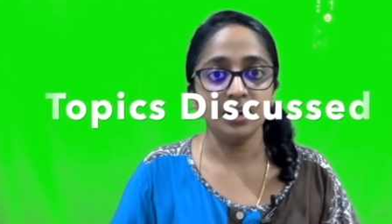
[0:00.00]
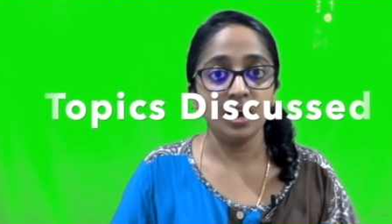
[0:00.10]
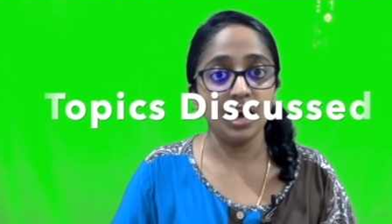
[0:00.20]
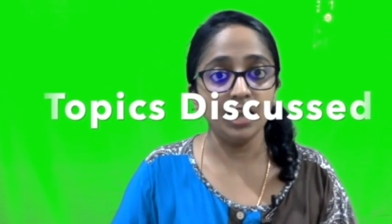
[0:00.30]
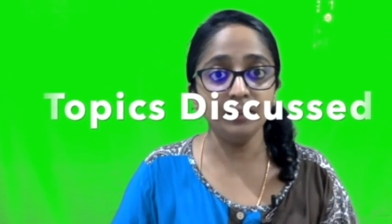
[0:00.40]

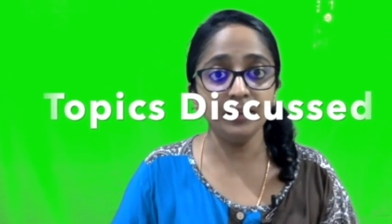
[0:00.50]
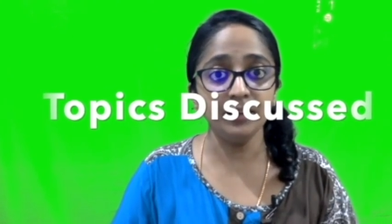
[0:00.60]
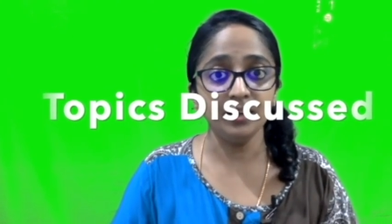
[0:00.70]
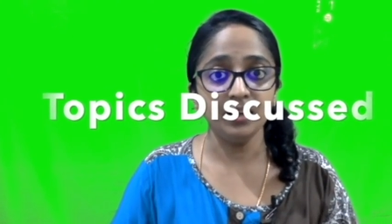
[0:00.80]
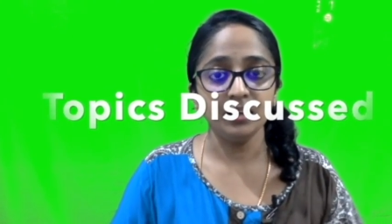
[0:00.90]
I'll be
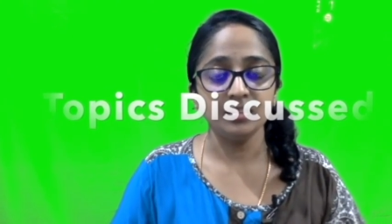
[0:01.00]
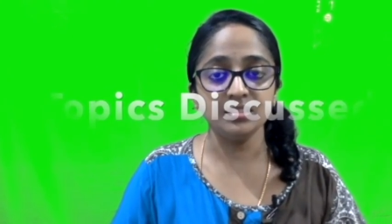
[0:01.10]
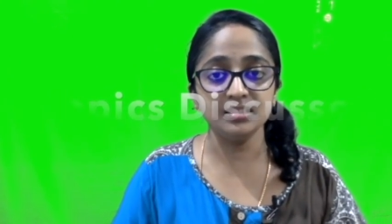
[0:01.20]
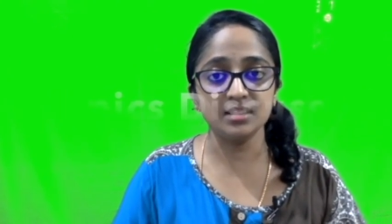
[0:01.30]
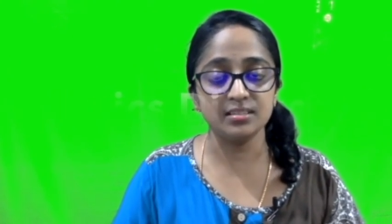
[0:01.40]

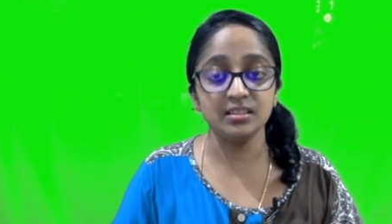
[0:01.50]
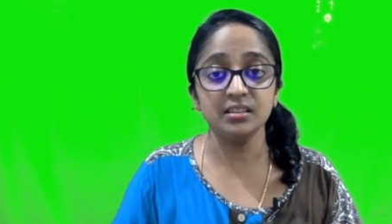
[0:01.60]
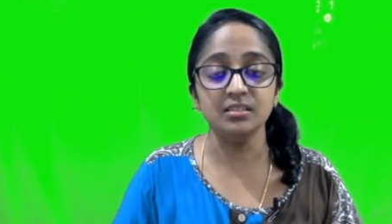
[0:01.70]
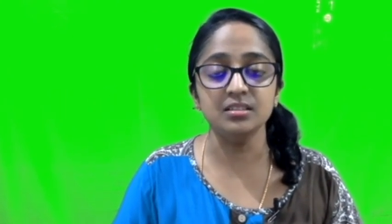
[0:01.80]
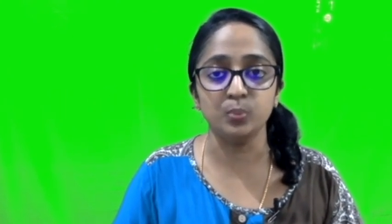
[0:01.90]
discussing in
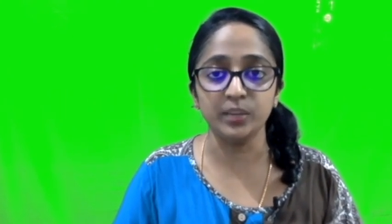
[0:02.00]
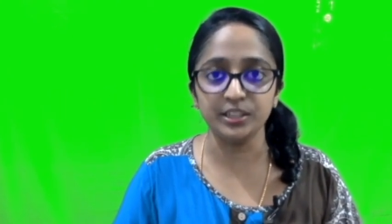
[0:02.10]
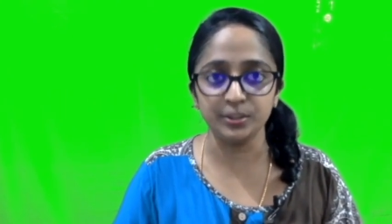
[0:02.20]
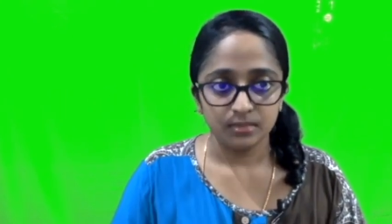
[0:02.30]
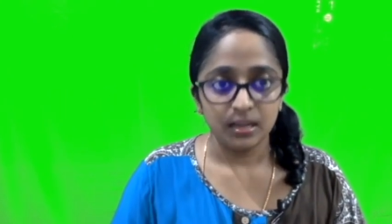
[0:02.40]
this
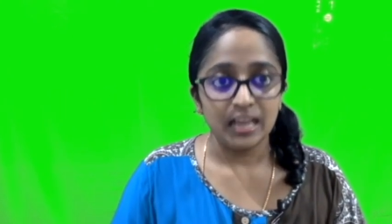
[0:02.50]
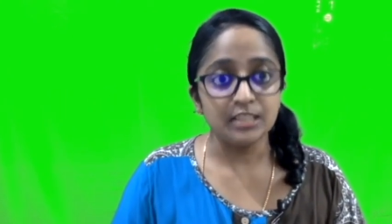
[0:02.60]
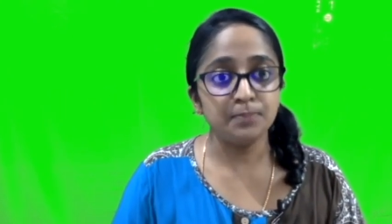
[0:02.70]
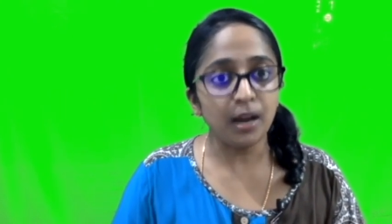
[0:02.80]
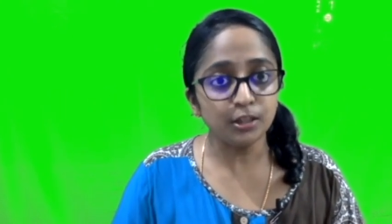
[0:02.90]
video. As
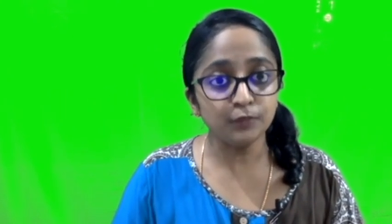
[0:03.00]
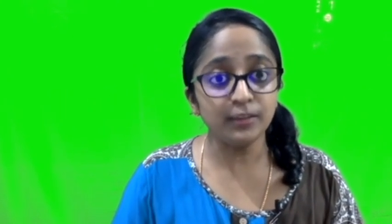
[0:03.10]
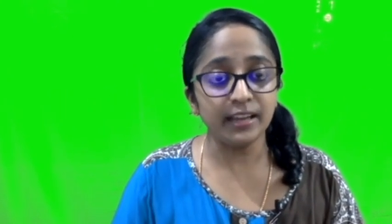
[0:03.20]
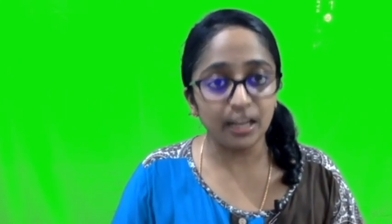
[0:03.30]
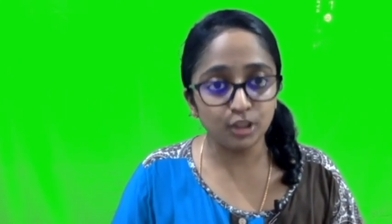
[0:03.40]
part of the
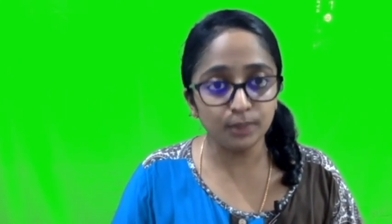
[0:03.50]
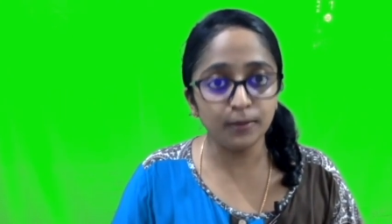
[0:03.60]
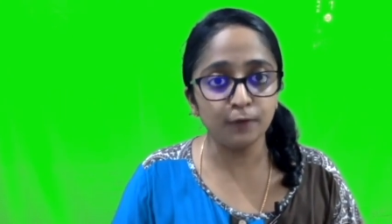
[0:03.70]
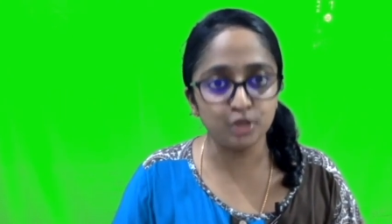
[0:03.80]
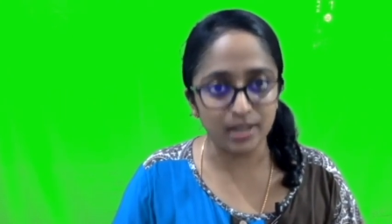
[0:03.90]
anatomy
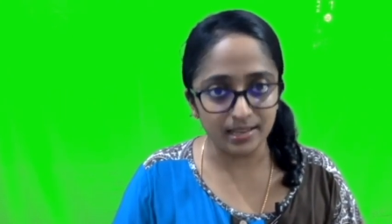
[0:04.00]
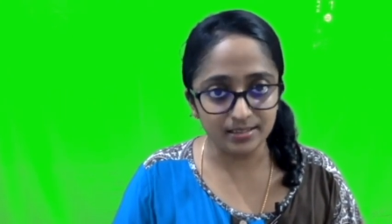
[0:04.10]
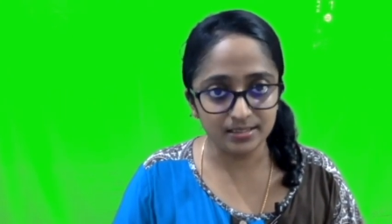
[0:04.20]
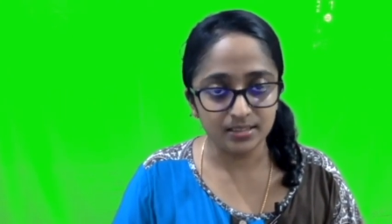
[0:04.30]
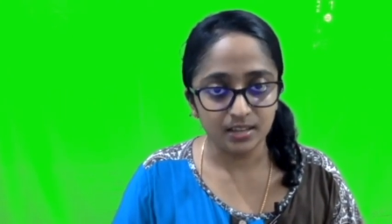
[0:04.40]
of
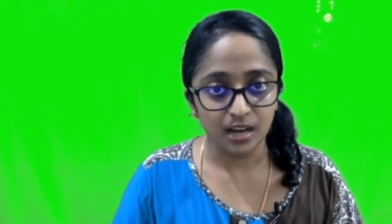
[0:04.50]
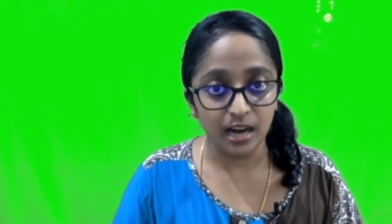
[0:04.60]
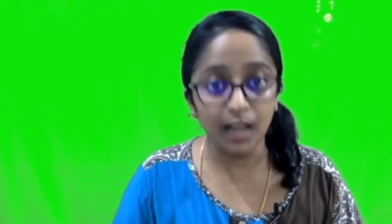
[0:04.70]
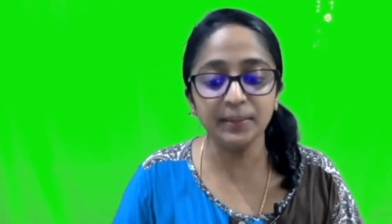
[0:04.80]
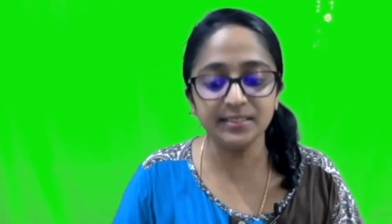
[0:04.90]
chest, I'll
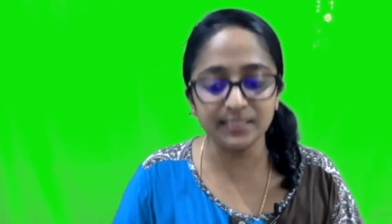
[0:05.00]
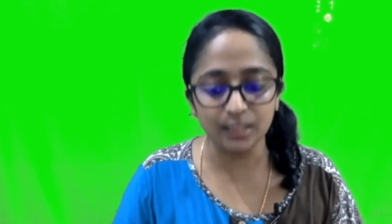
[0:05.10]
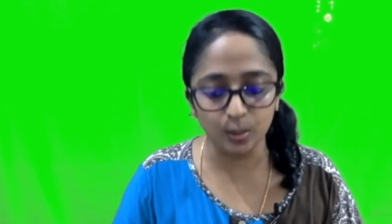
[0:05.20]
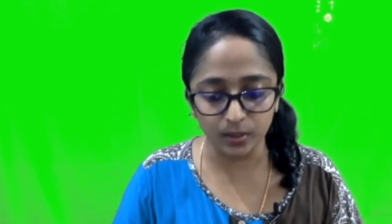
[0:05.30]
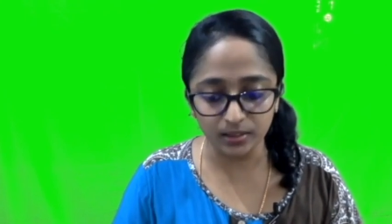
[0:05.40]
be dealing
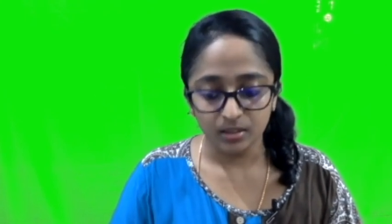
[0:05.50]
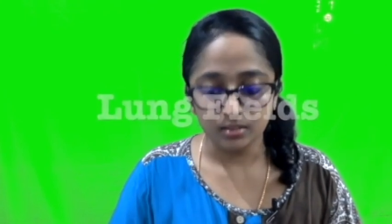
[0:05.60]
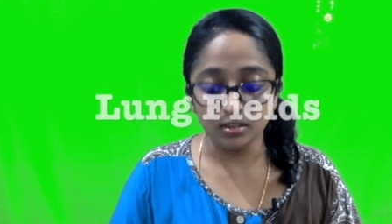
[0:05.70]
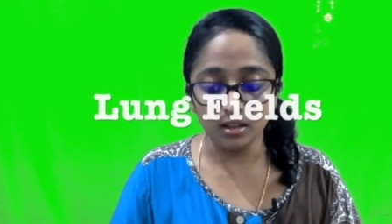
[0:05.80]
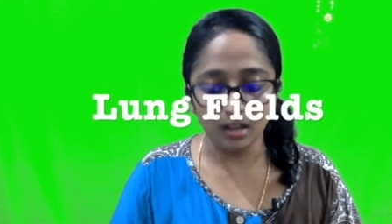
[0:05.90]
with the
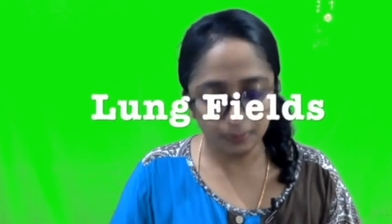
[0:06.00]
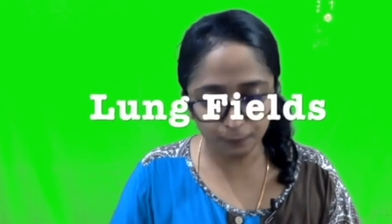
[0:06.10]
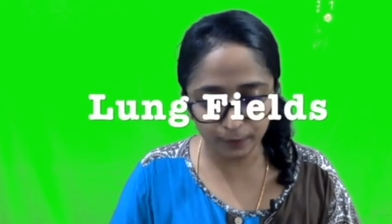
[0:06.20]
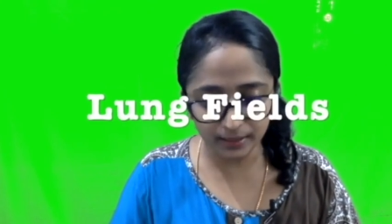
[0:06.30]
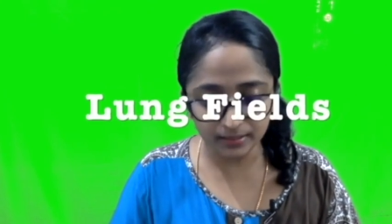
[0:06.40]
lung
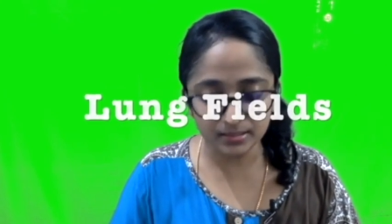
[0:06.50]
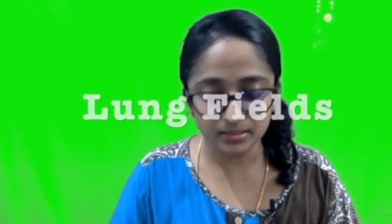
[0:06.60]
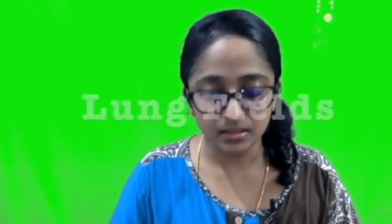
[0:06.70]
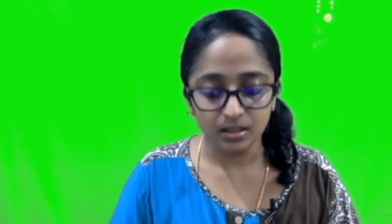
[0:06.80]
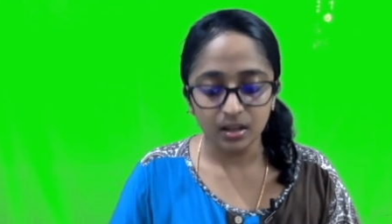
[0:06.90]
fields,
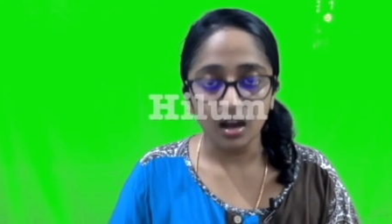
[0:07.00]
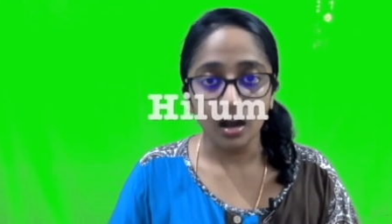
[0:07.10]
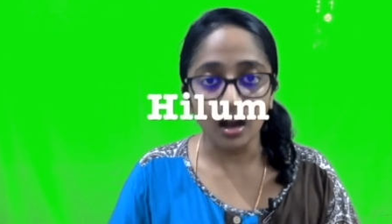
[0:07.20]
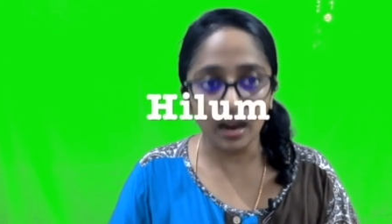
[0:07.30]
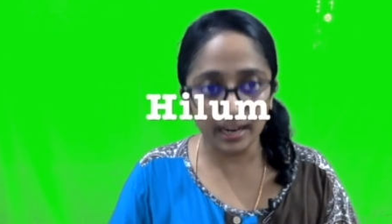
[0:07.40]

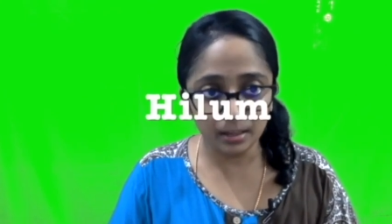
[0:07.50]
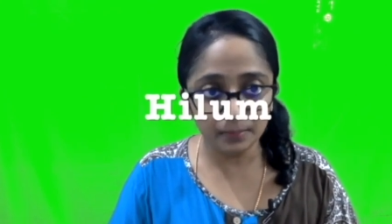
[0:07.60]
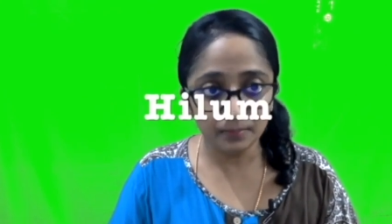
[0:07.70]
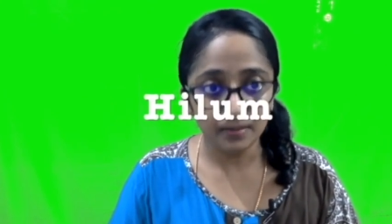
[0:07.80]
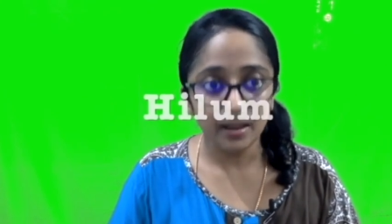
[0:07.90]
hilum,
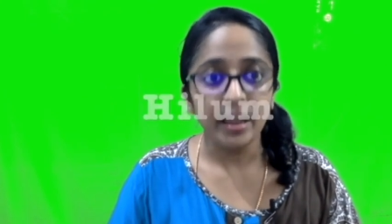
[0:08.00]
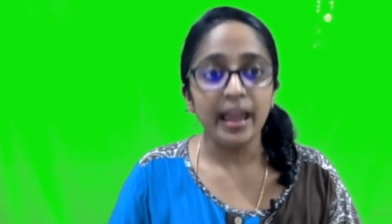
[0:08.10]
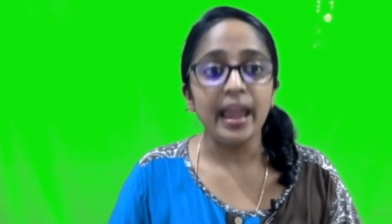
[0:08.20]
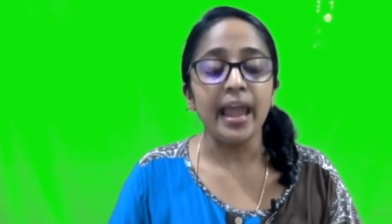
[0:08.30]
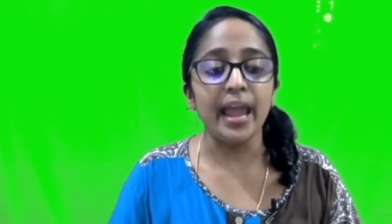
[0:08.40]

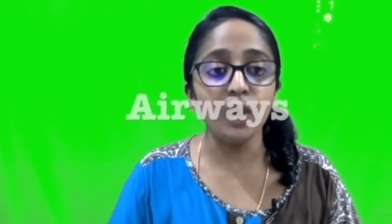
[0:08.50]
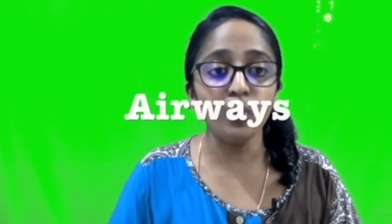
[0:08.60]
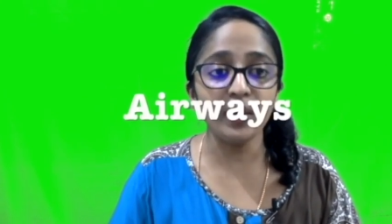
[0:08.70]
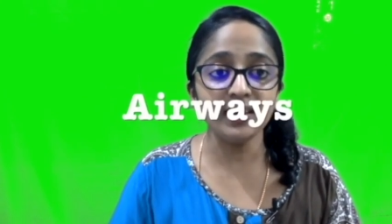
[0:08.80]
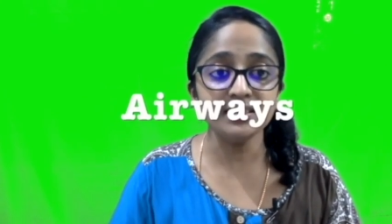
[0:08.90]

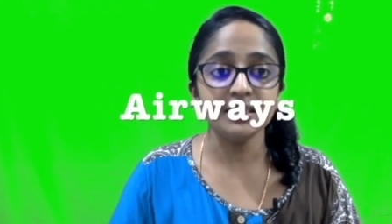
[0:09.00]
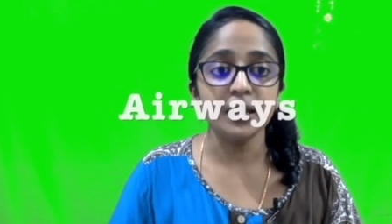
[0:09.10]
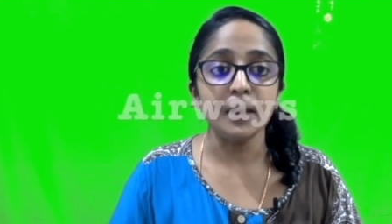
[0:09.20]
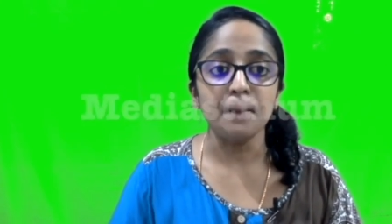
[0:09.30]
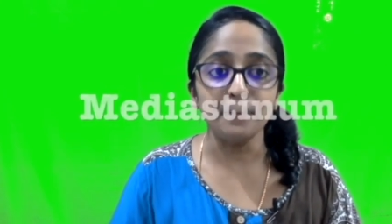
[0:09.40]
airways,
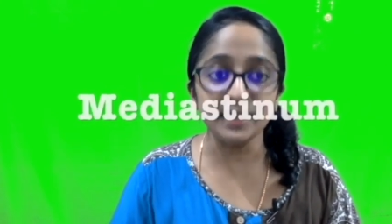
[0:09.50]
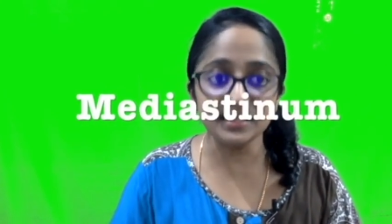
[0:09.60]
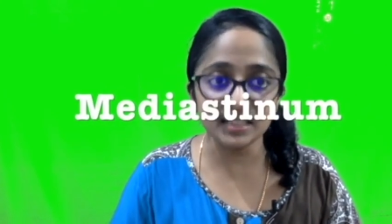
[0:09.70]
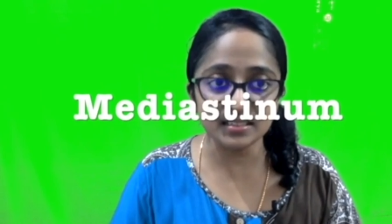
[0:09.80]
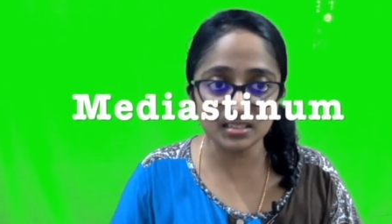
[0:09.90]

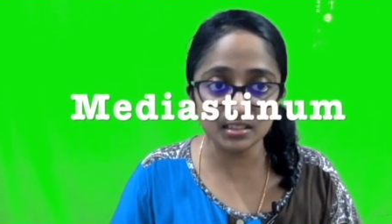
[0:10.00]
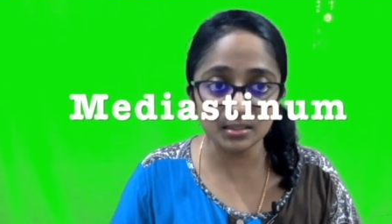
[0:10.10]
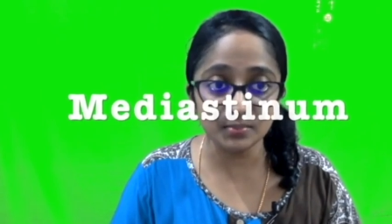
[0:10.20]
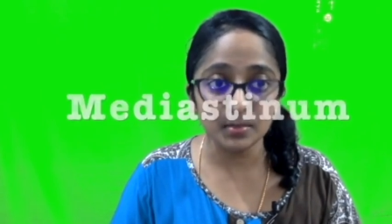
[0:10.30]
mediastinum,